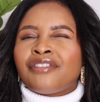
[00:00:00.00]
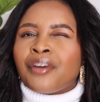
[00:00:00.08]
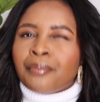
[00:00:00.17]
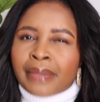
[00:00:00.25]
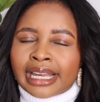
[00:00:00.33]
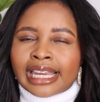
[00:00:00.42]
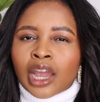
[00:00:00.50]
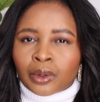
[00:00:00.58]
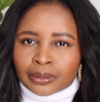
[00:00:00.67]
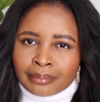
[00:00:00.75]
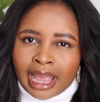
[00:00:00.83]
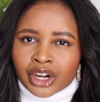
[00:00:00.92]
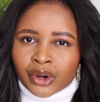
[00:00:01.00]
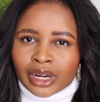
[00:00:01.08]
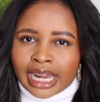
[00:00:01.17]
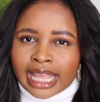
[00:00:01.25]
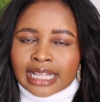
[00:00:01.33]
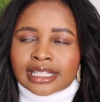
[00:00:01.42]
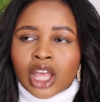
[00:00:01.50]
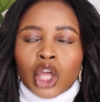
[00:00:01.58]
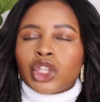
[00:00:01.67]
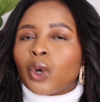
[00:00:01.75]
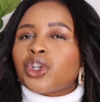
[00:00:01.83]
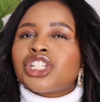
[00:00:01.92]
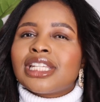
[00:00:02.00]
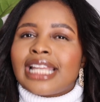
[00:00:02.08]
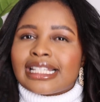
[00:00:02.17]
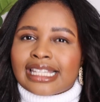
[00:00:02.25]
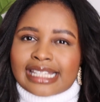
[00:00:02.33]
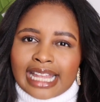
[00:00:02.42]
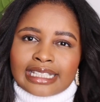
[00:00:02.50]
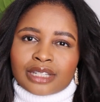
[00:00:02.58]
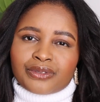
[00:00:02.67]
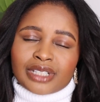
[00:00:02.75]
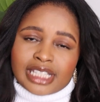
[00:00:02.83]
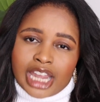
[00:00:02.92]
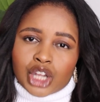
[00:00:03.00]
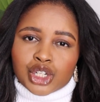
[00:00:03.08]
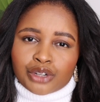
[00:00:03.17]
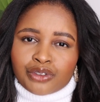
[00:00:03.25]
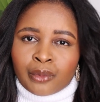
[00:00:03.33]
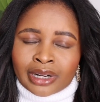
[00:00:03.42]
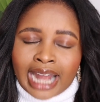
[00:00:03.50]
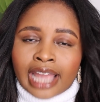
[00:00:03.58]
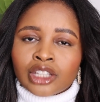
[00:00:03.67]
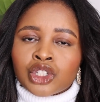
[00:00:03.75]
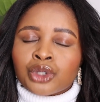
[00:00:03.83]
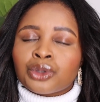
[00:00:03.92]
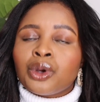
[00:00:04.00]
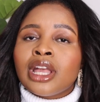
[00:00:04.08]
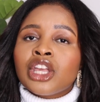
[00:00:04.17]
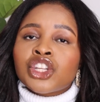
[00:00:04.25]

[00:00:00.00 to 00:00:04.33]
familiar with microlinks, though she does a slightly different texture from what I do.